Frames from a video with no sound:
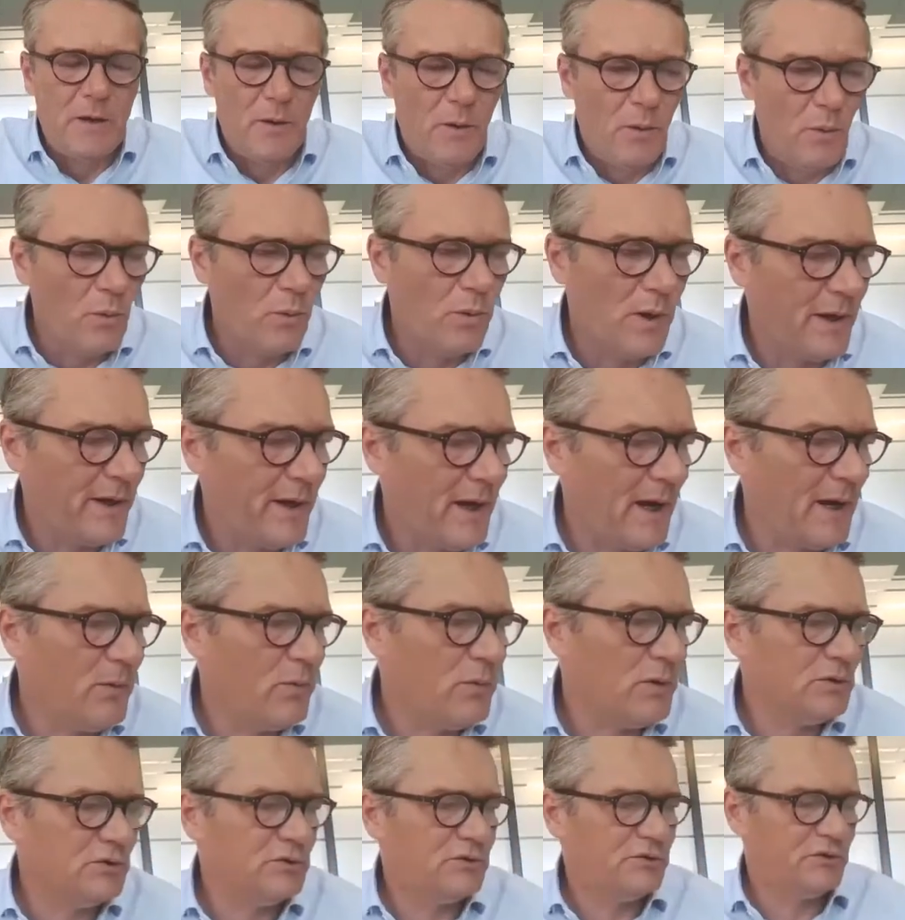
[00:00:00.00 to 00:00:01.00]
What I
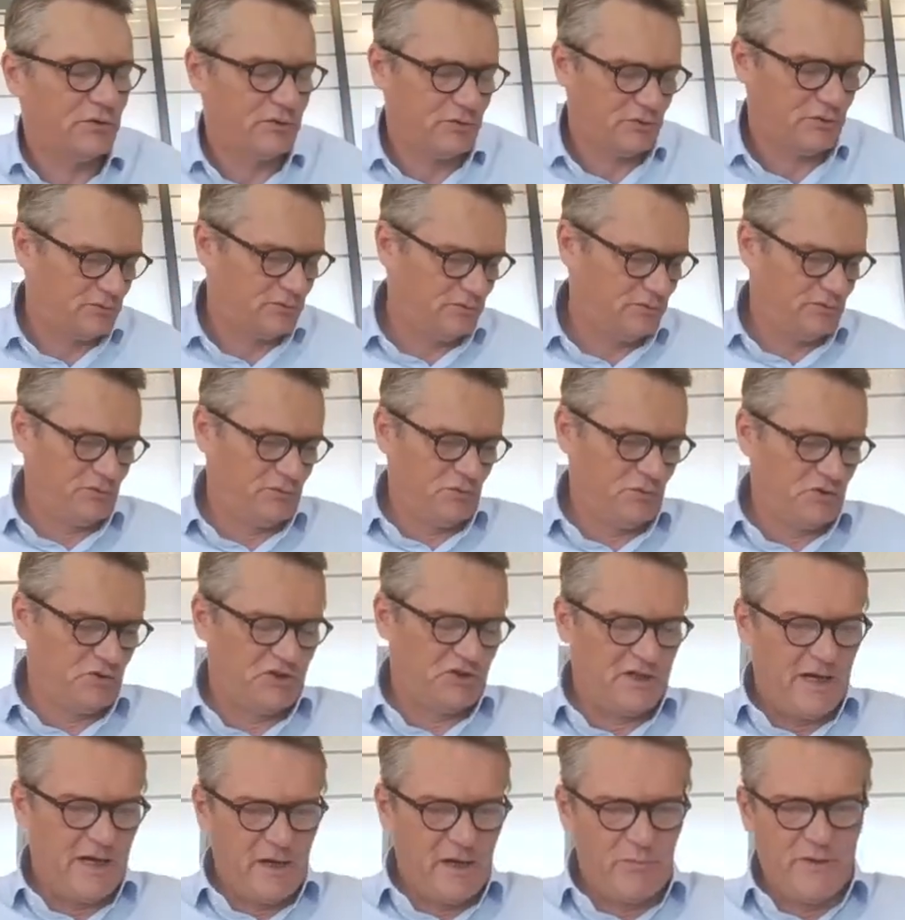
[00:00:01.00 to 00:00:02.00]
want to
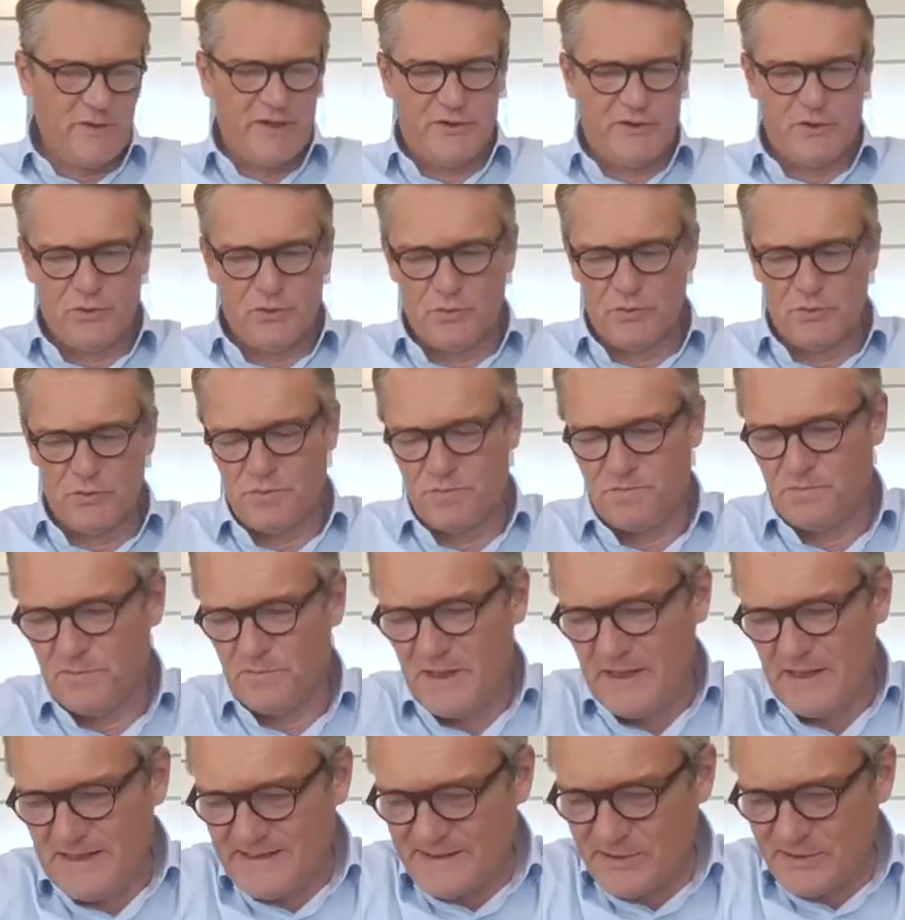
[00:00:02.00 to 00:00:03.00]
share with you
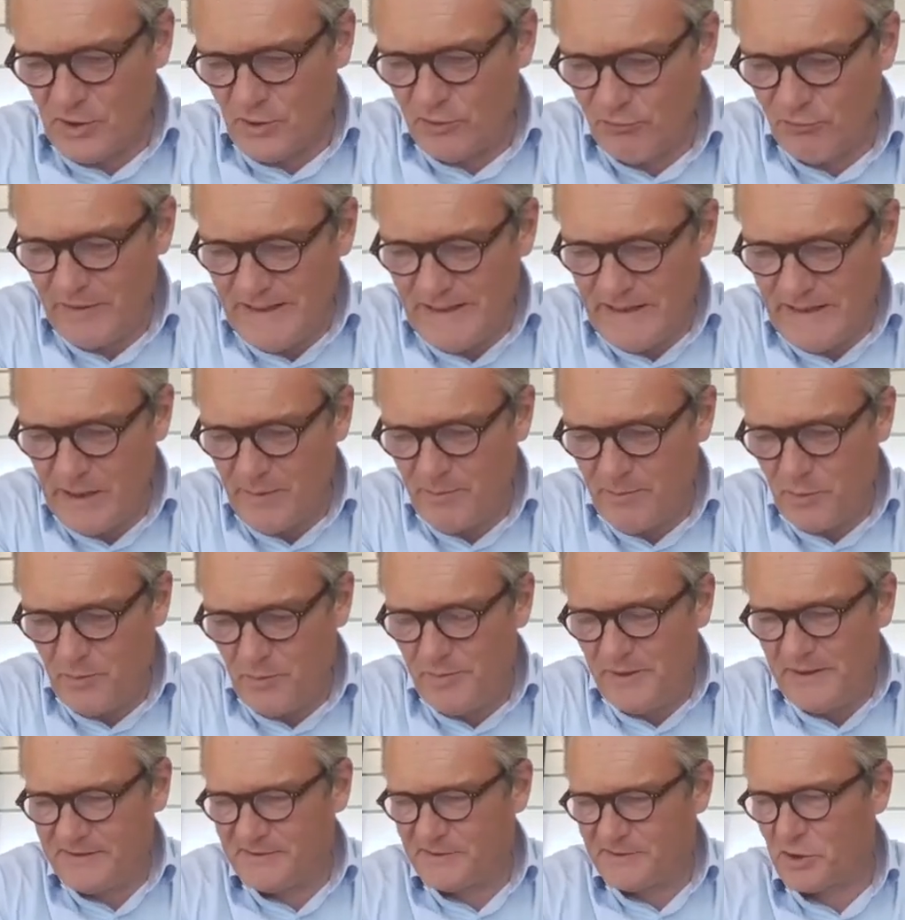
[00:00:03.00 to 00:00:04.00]
is not really a
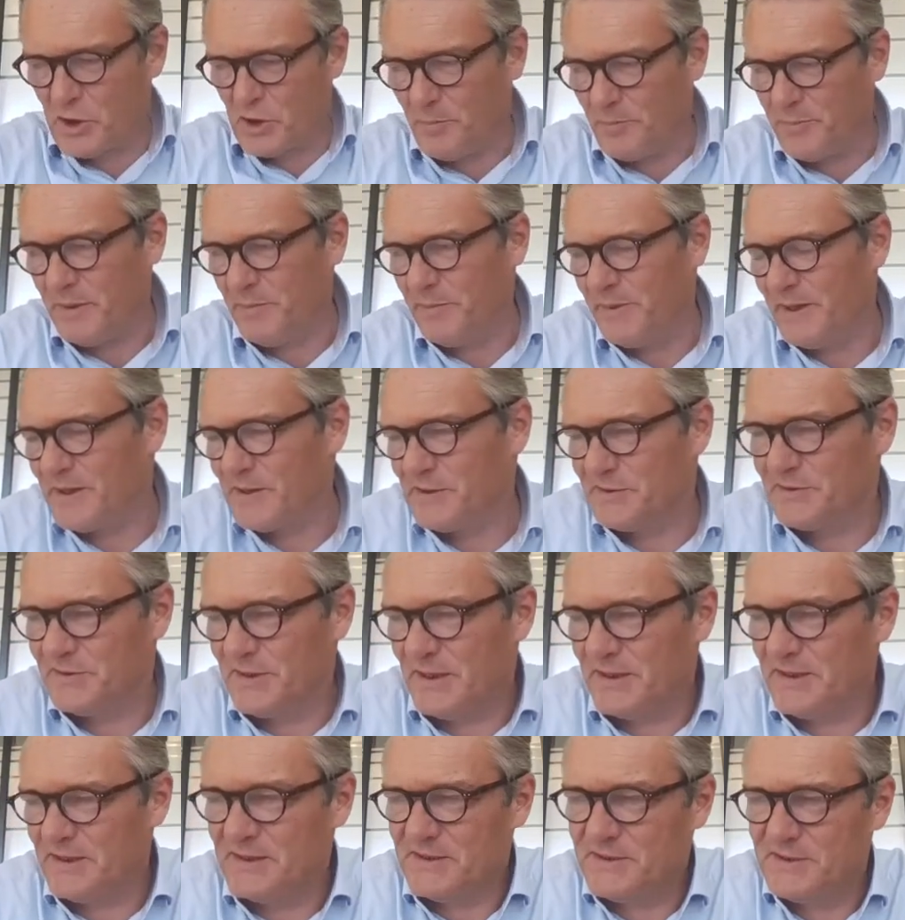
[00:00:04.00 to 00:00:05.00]
published copy because
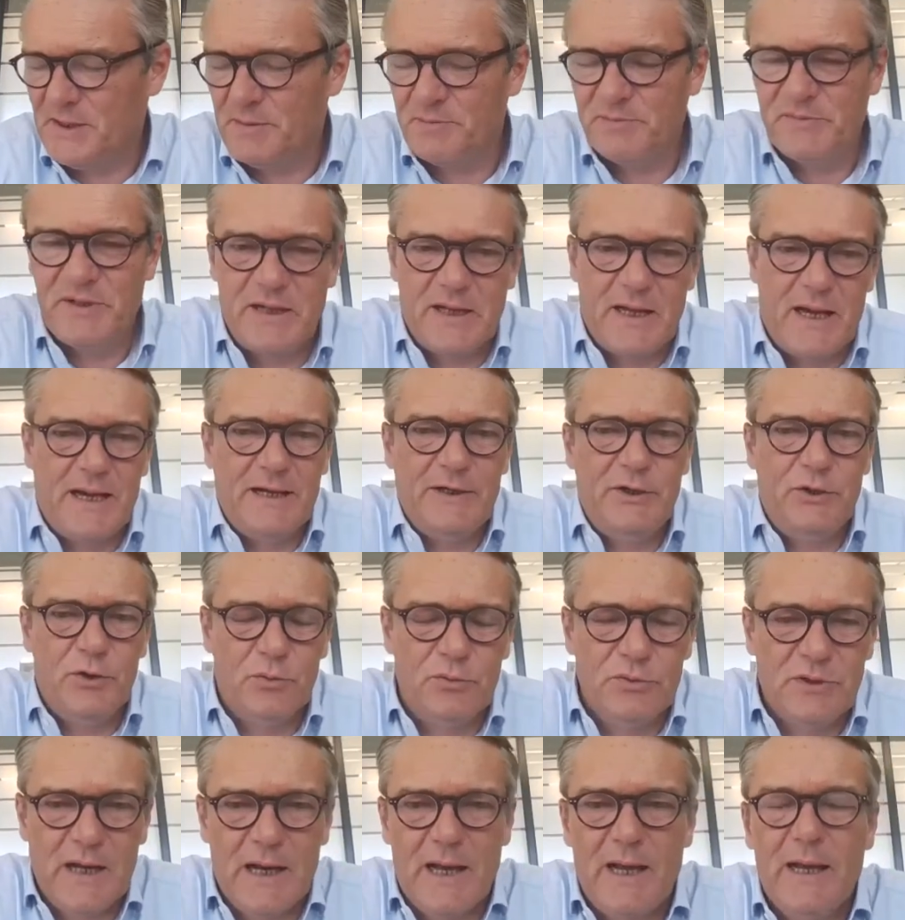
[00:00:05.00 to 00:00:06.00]
that is something I
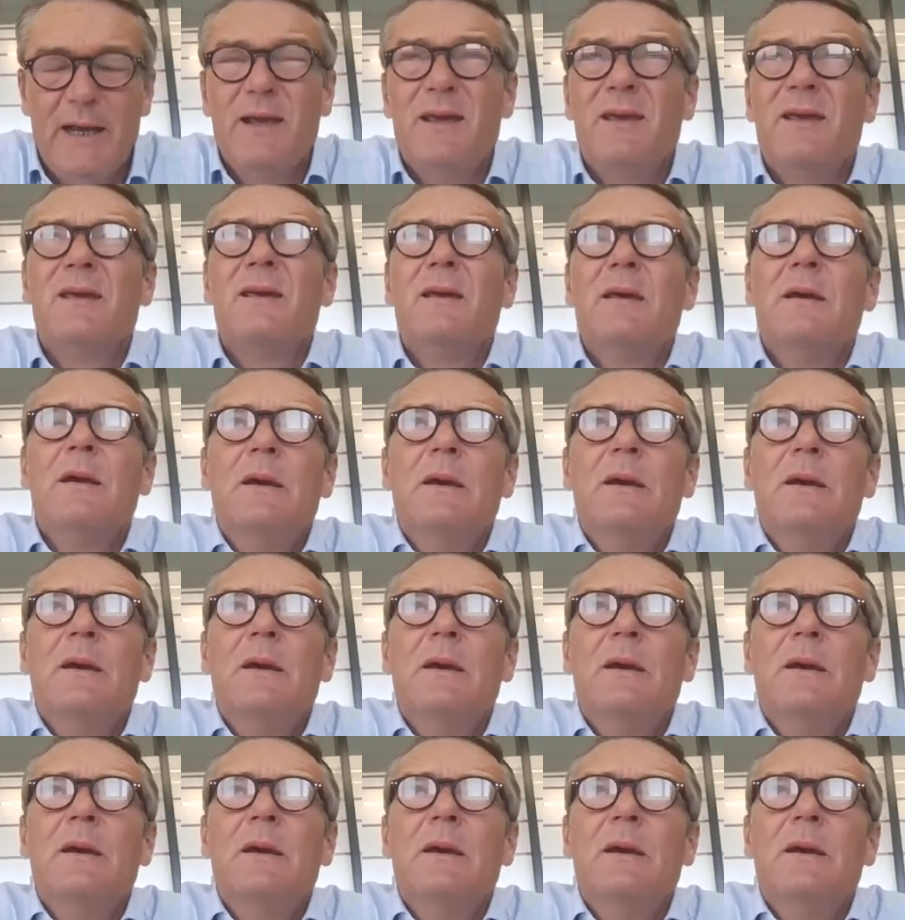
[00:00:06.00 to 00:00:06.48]
don't like.